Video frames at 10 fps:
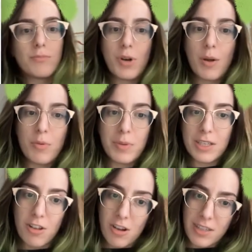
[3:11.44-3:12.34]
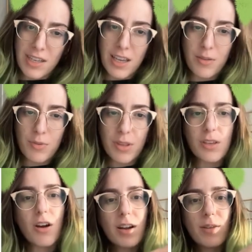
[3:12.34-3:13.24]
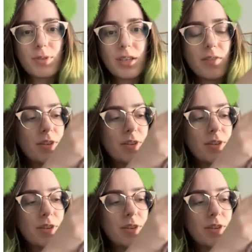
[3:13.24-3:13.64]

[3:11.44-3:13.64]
probably as long as I can with the yarn I was given,